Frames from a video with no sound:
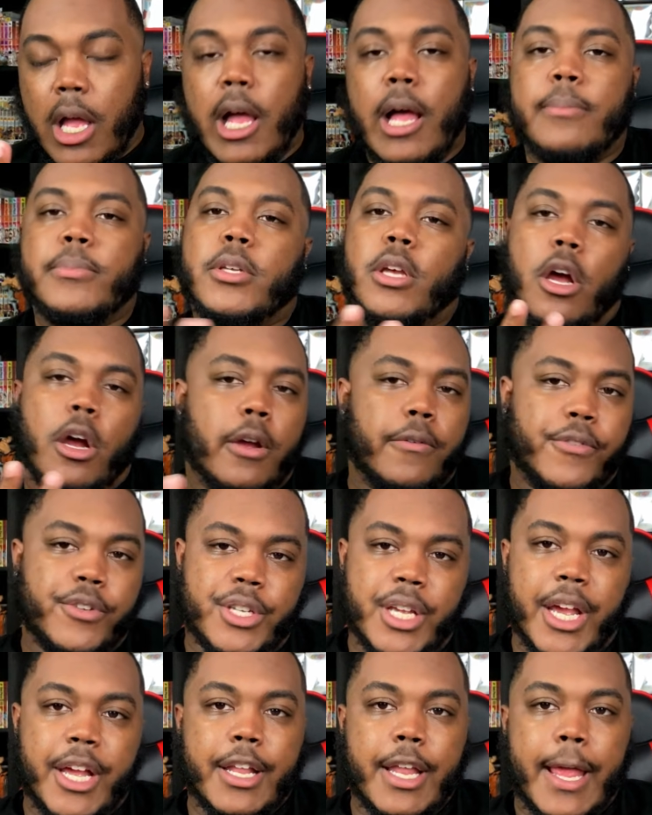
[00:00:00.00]
I'm sorry for
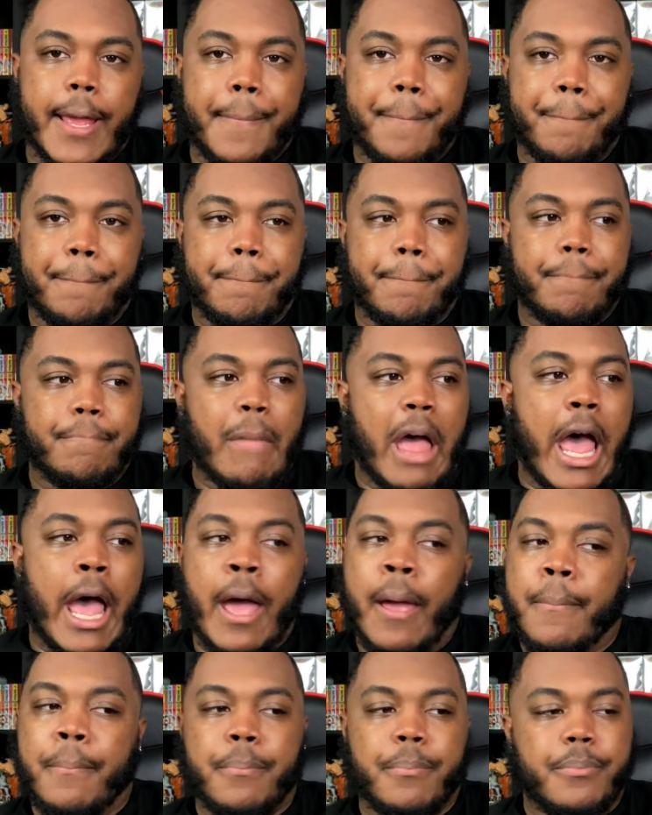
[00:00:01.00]
saying
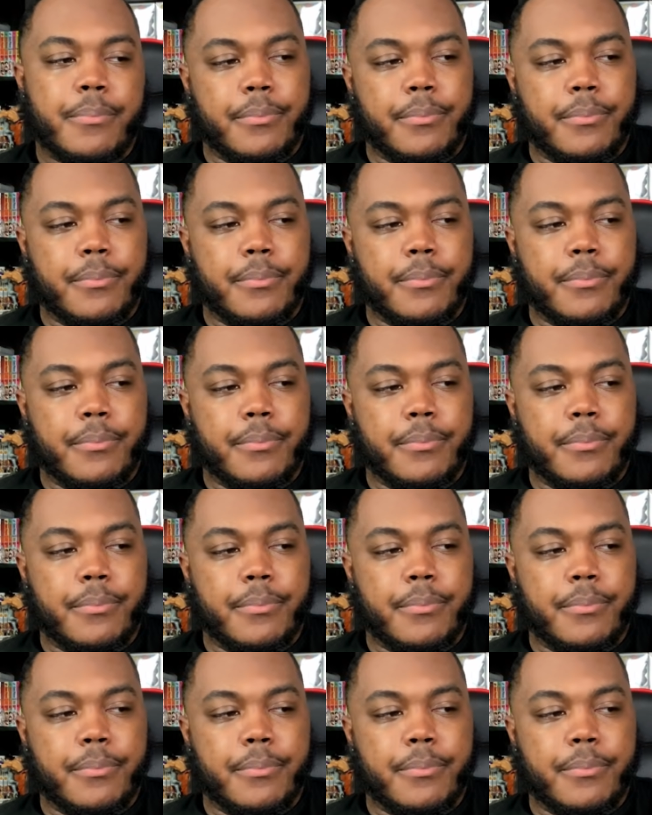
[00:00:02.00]
that.